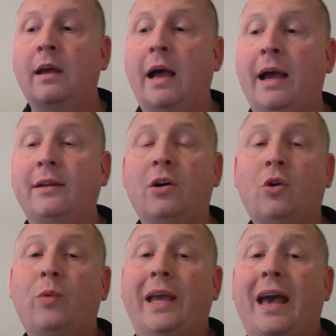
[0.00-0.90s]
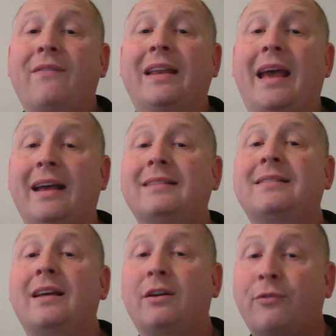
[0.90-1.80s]
I know we have an Ed
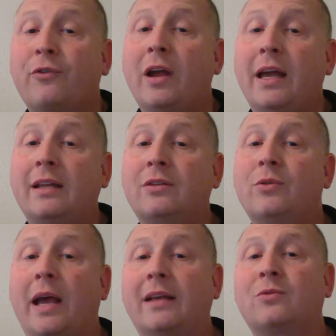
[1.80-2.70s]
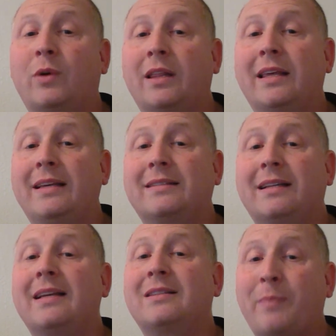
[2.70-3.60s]
Center friend who has one of these
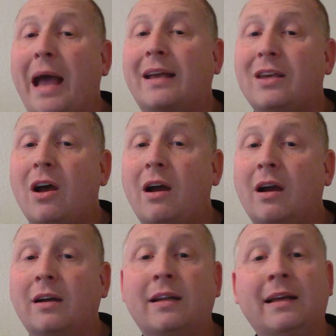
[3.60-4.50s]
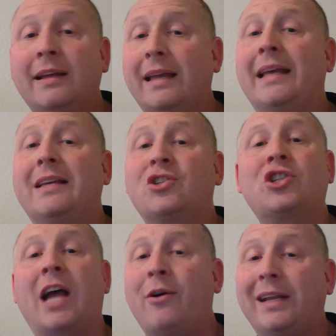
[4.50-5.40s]
in his backyard, and he's
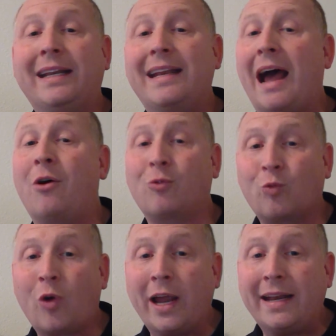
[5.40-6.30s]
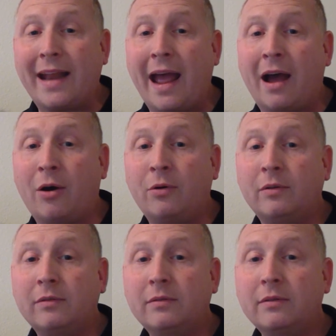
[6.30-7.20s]
shouting it out right now.
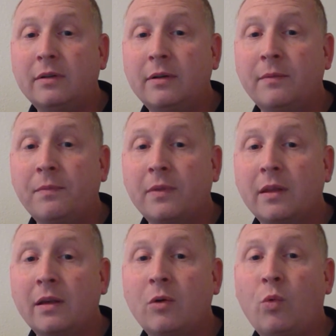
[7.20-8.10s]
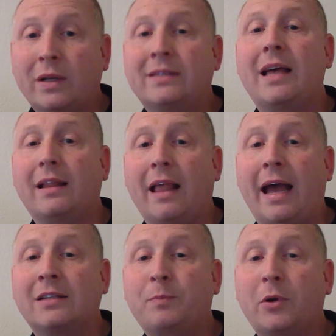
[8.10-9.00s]
What's that
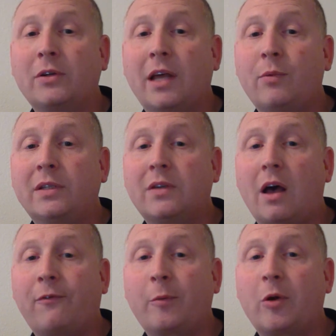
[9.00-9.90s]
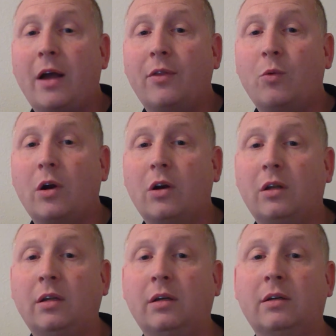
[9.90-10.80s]
last bird that we saw from around the world?